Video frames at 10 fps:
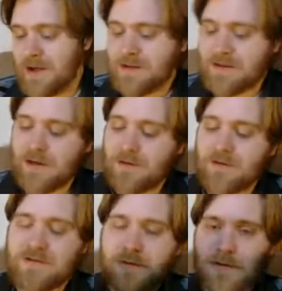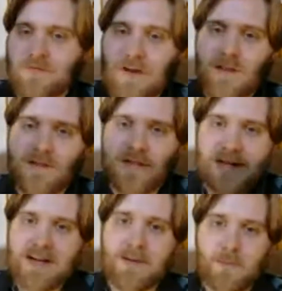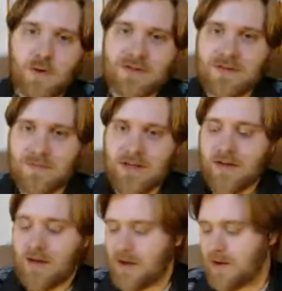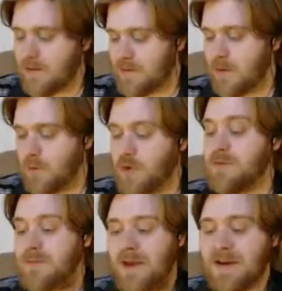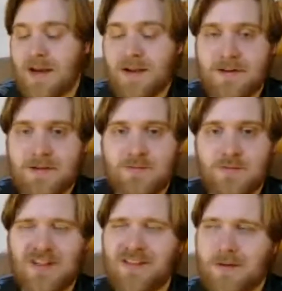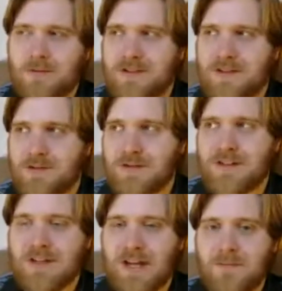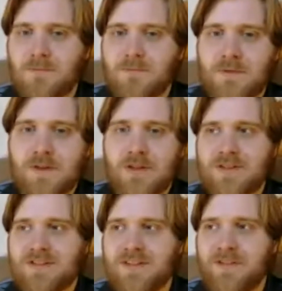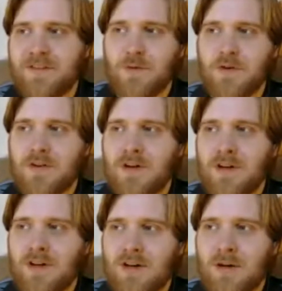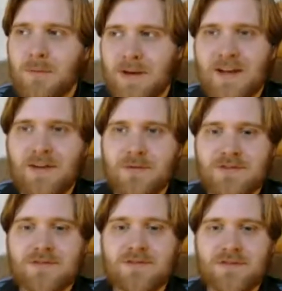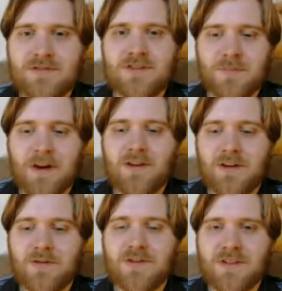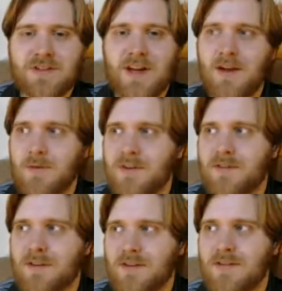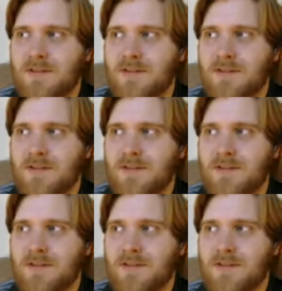So the story follows a guy named William Mandela, which I thought was an interesting name, because in 1974, Mandela was just barely going into jail, wasn't he?